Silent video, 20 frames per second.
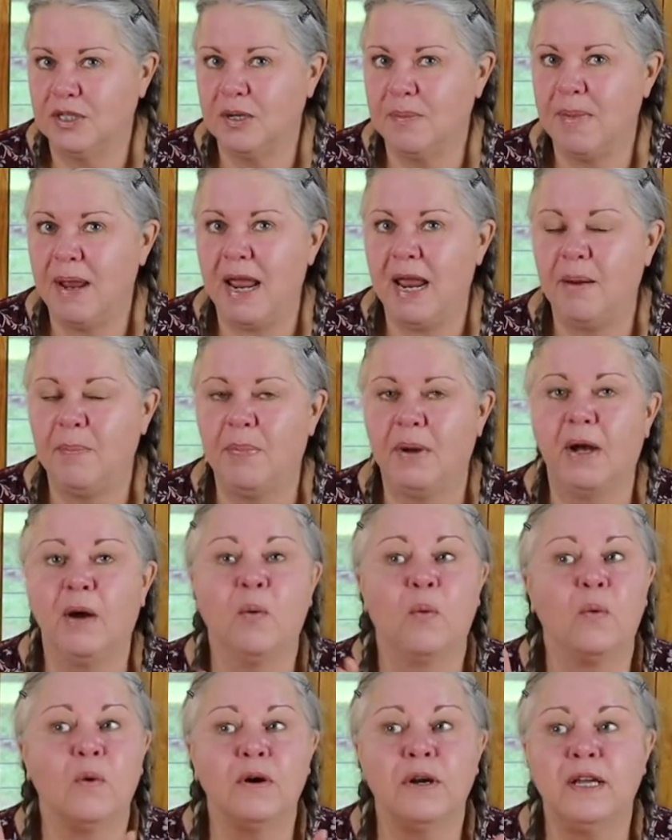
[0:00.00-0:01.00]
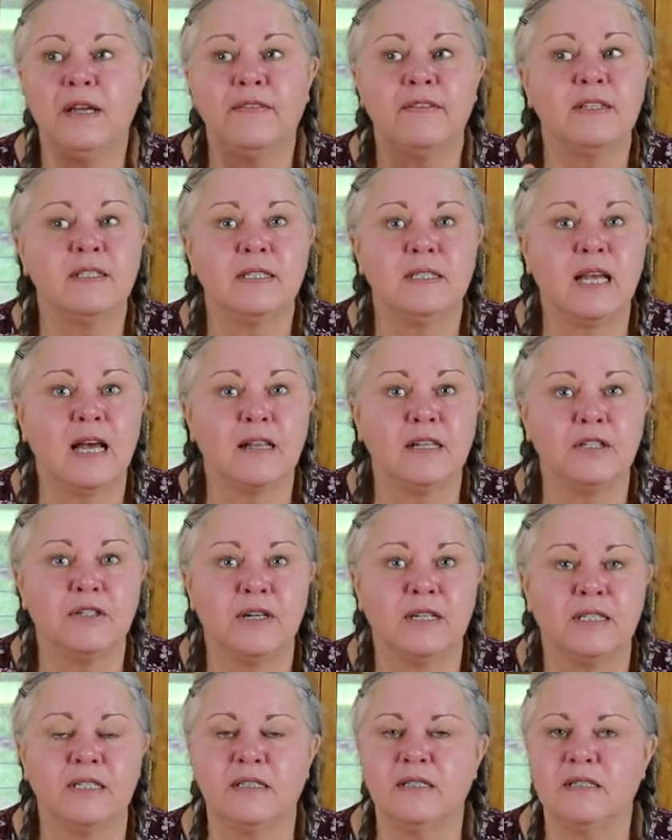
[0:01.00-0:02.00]
to make, or even salad
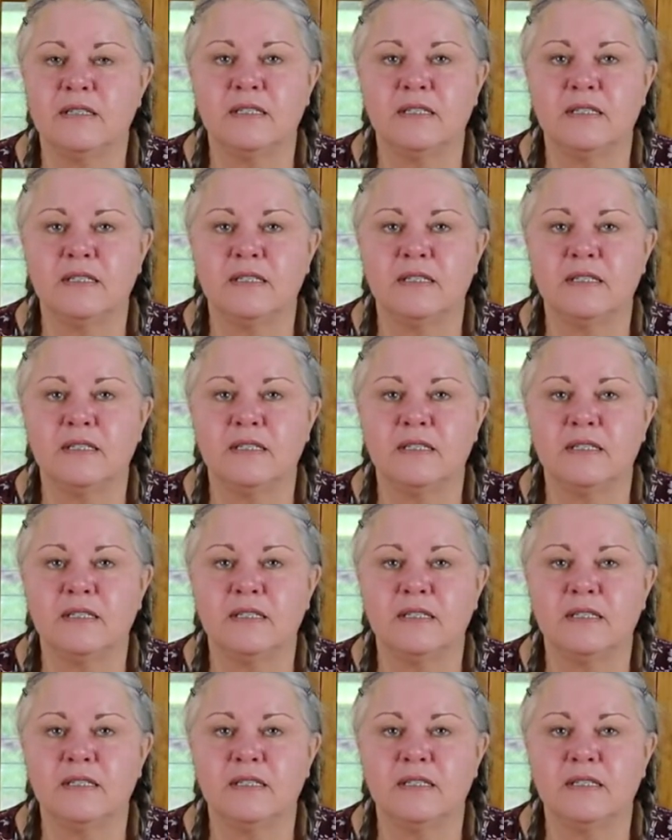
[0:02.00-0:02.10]
dressings.